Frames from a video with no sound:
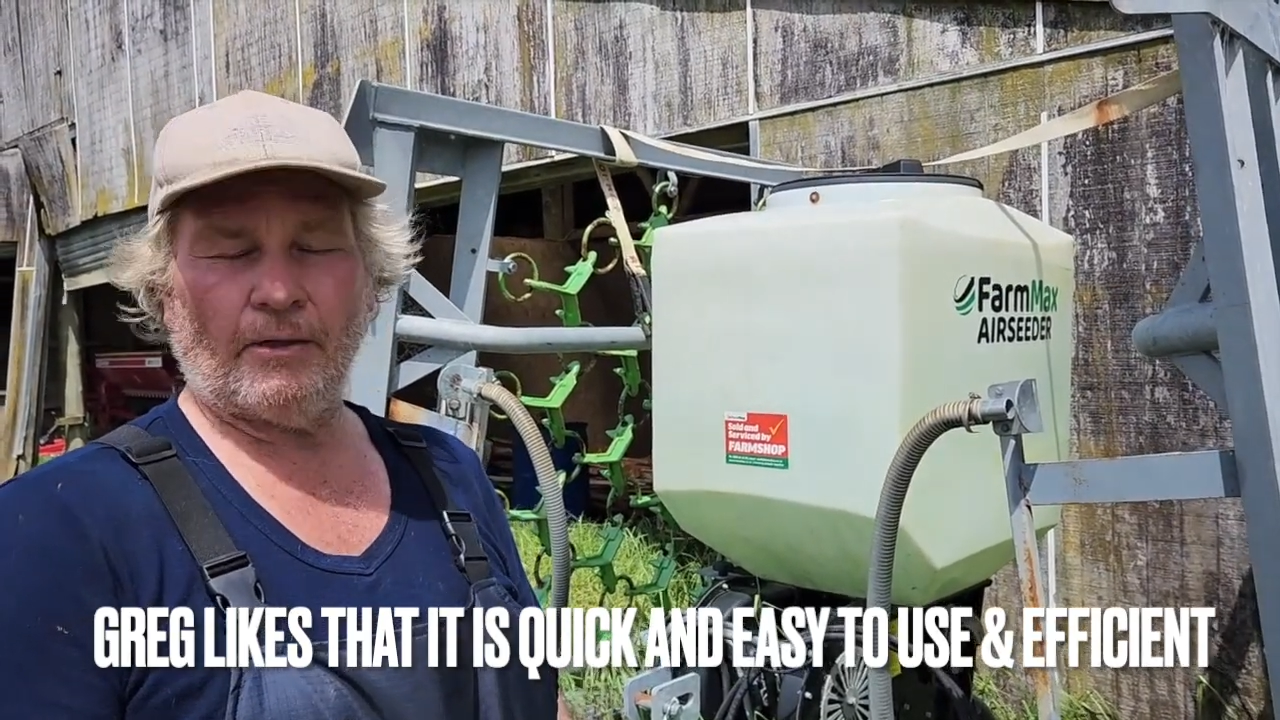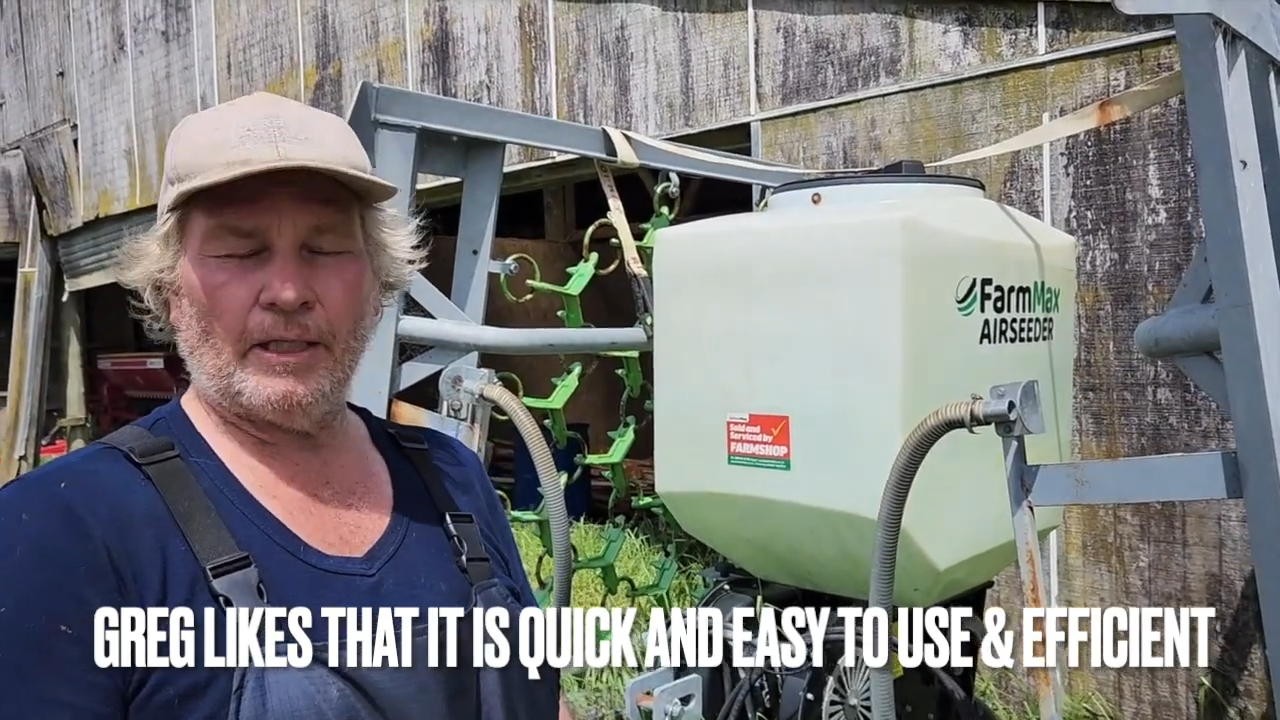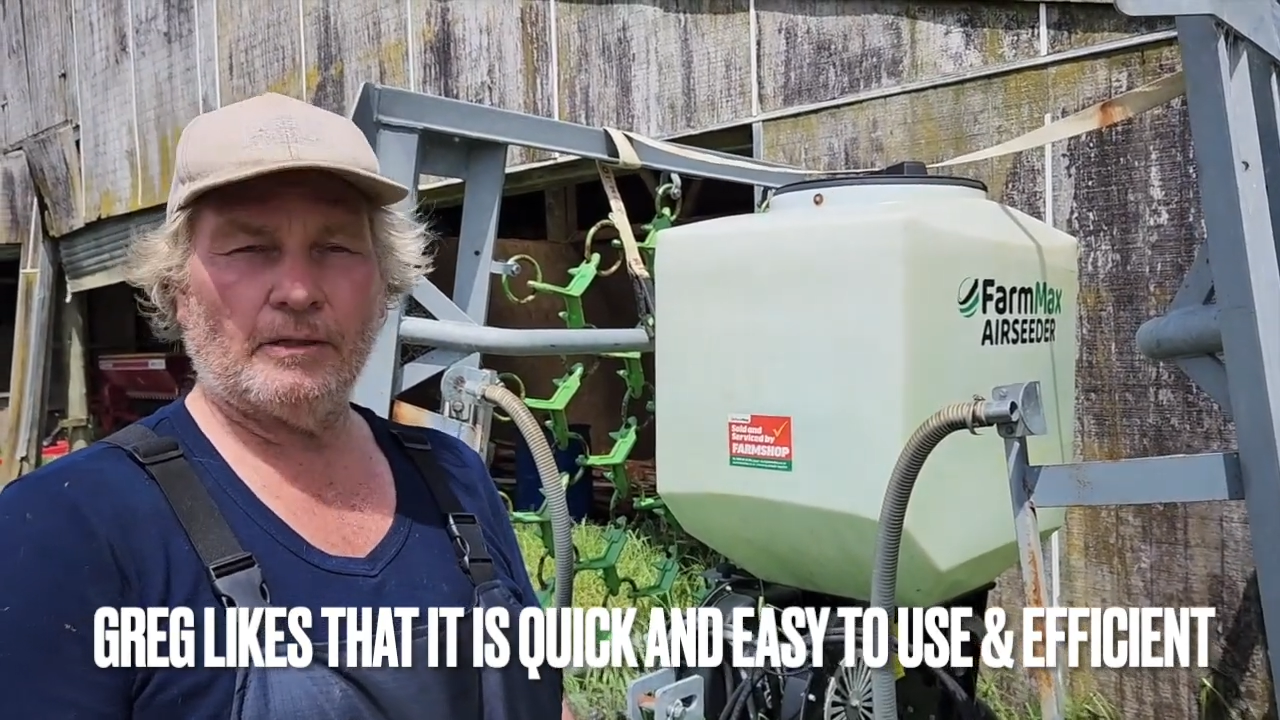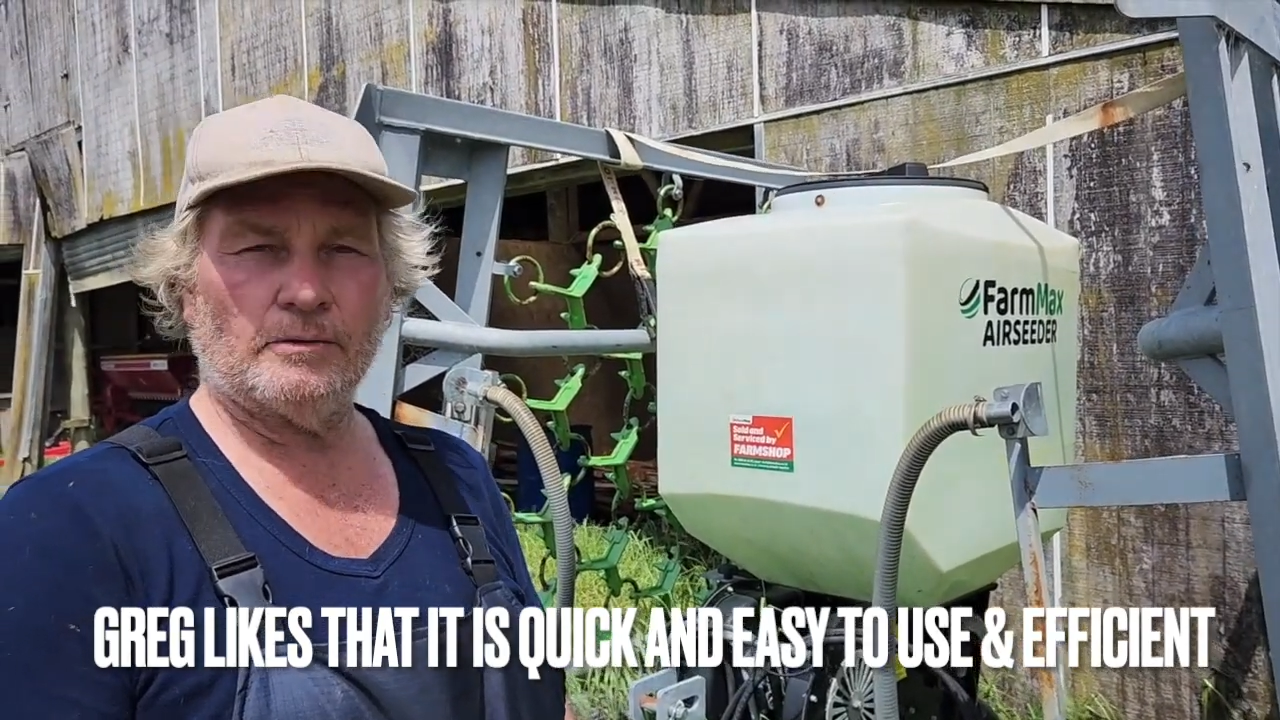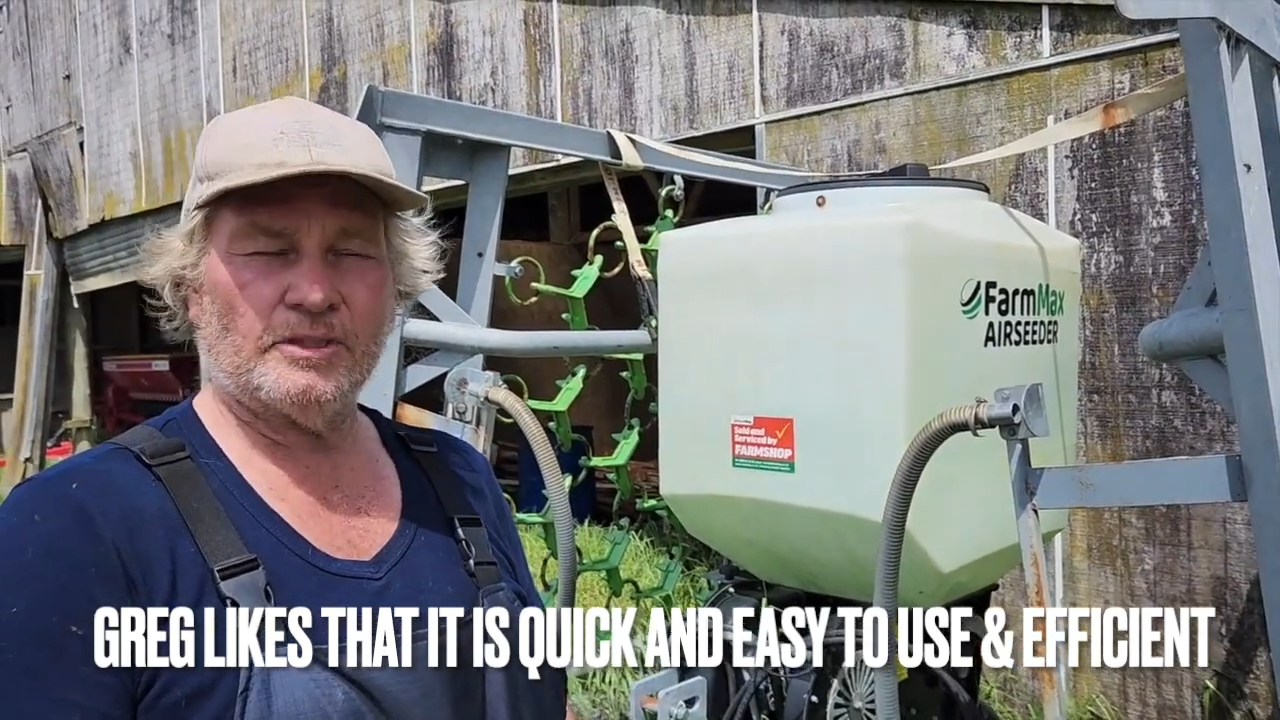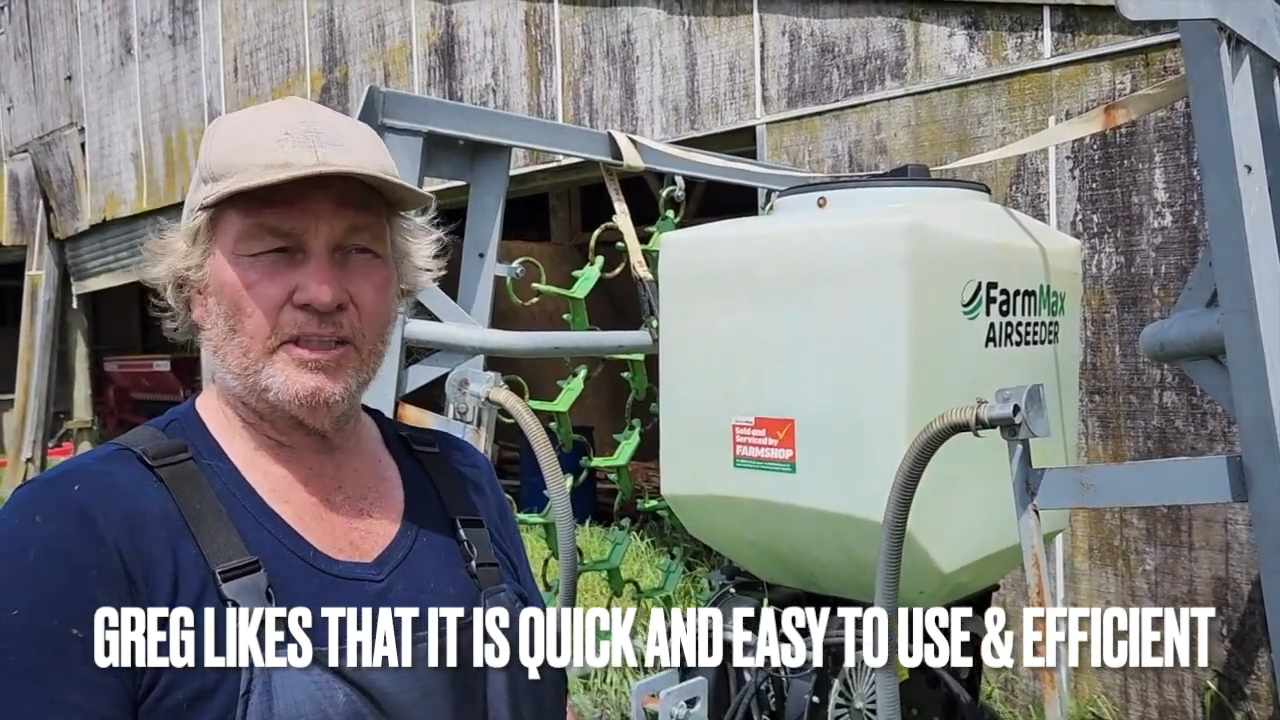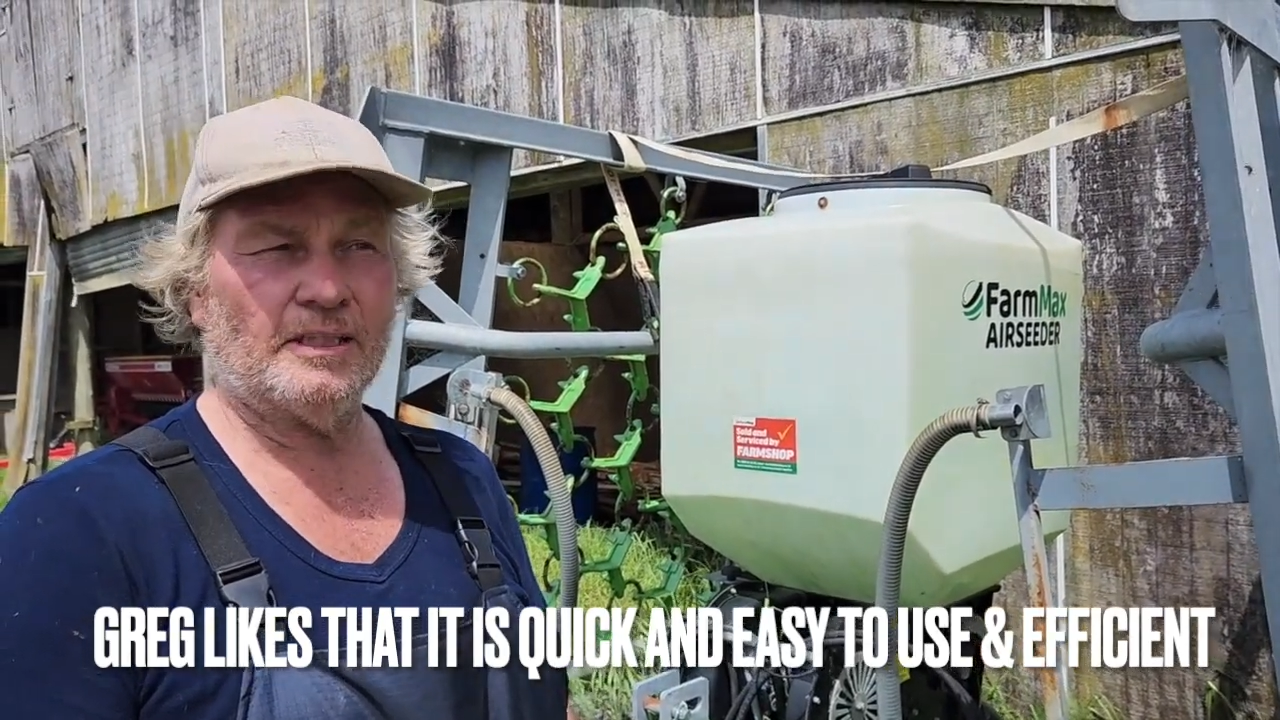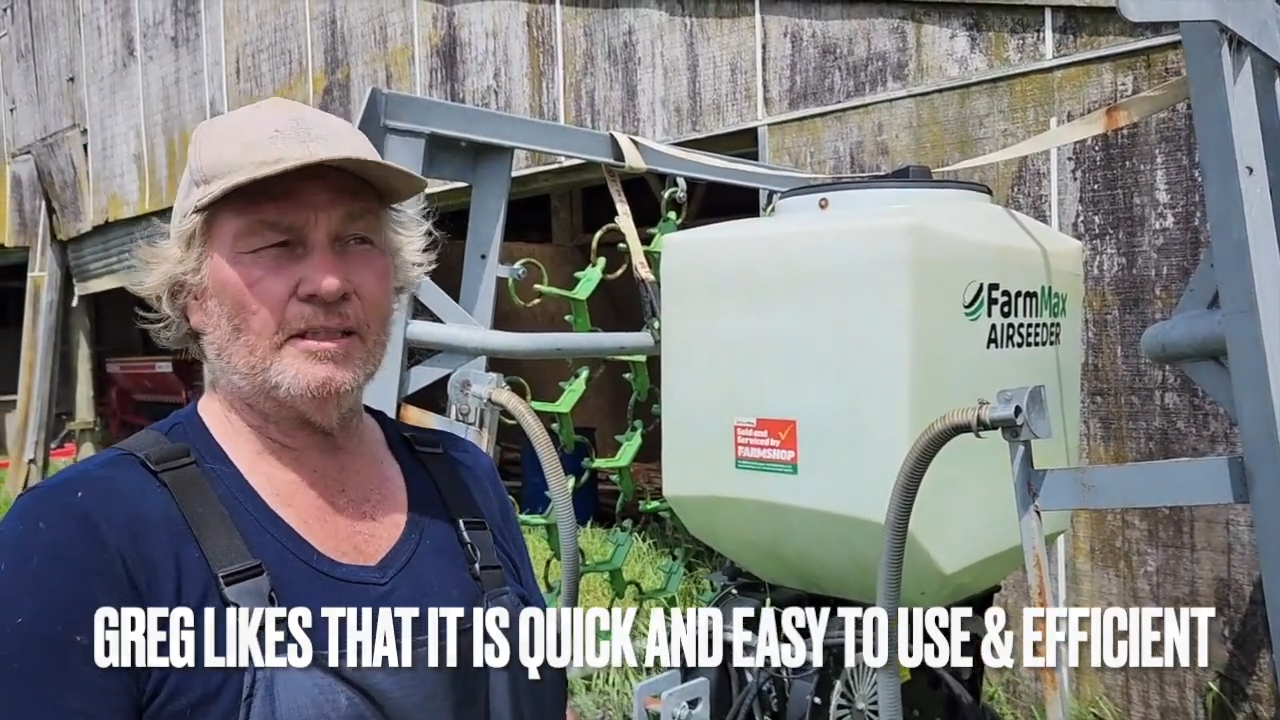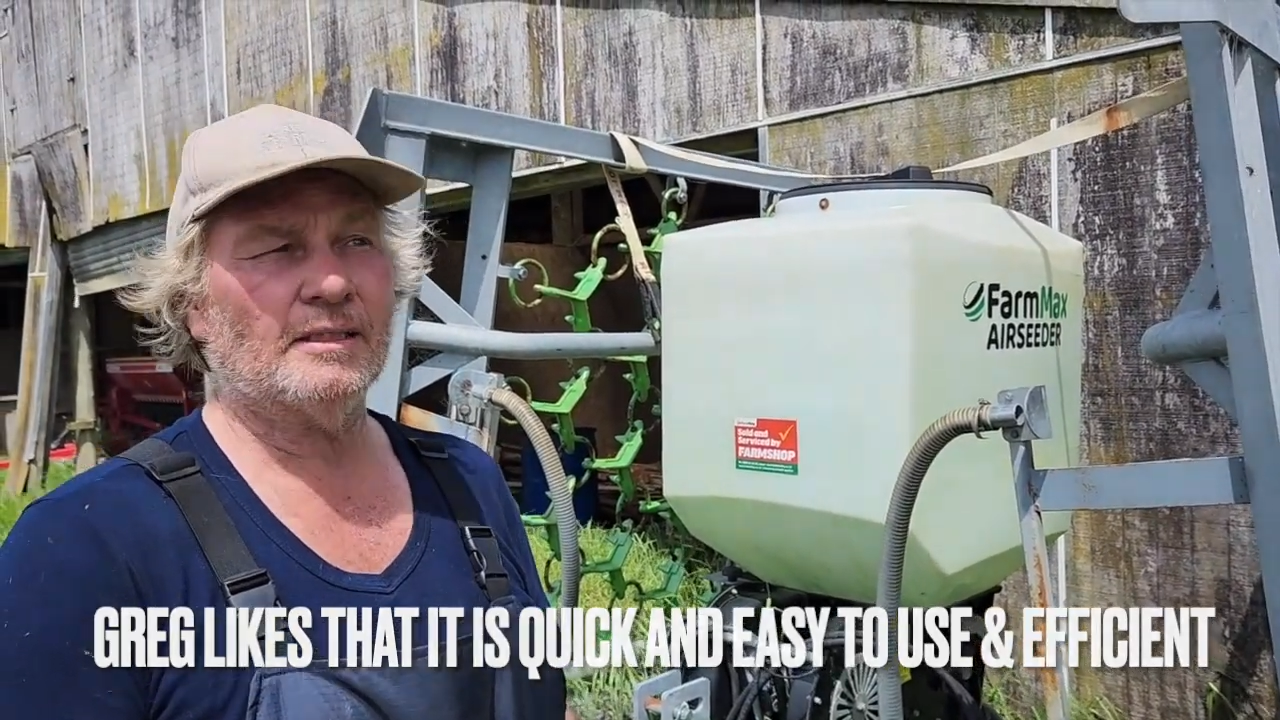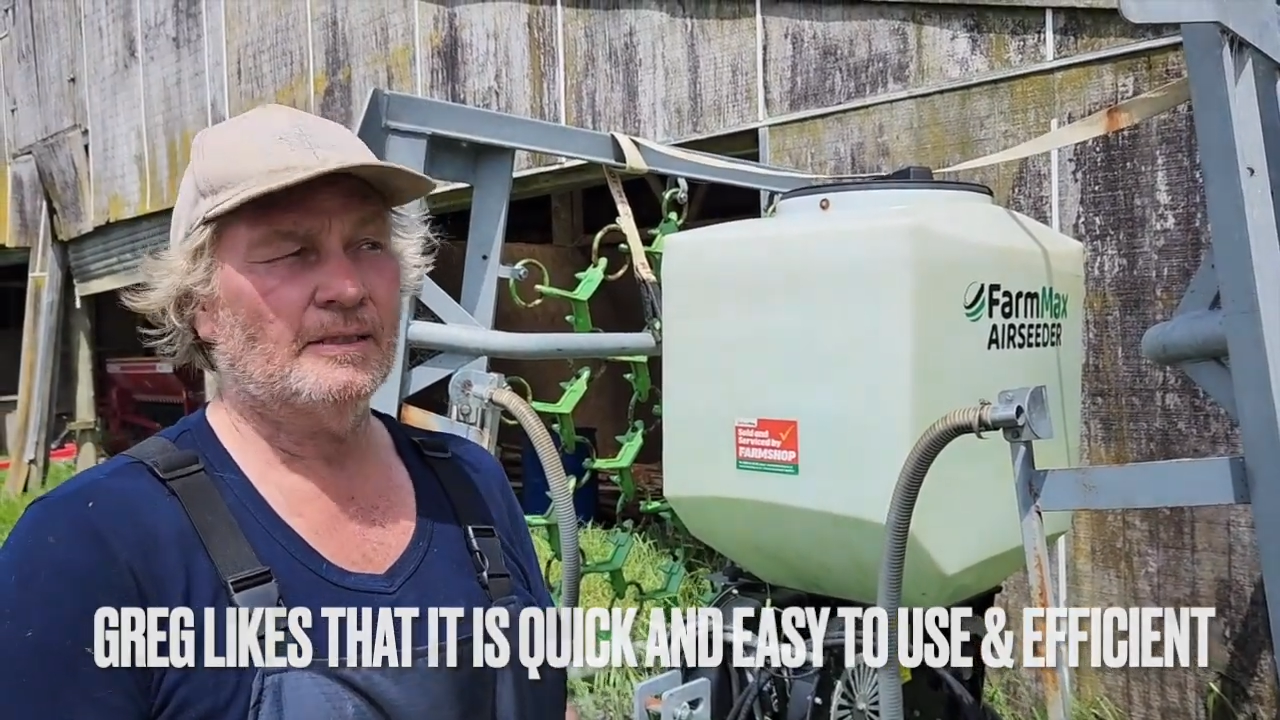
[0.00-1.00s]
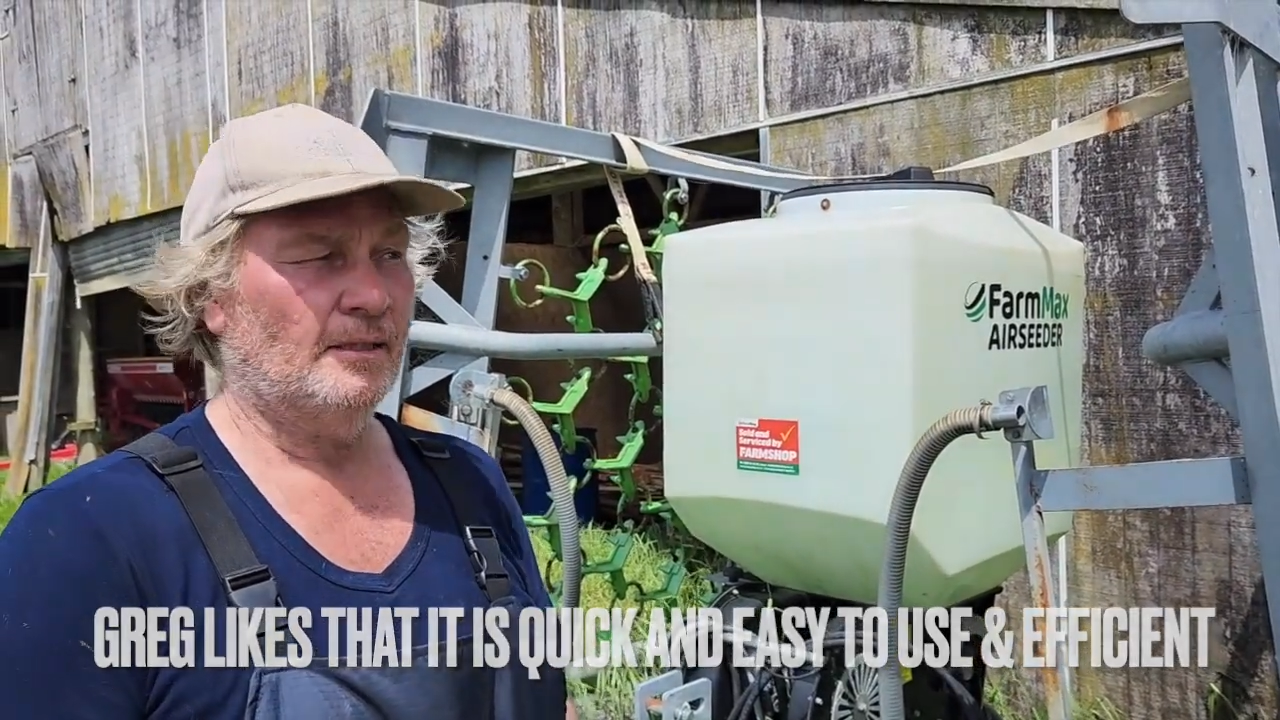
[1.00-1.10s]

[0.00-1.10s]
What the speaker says: harrow and seeder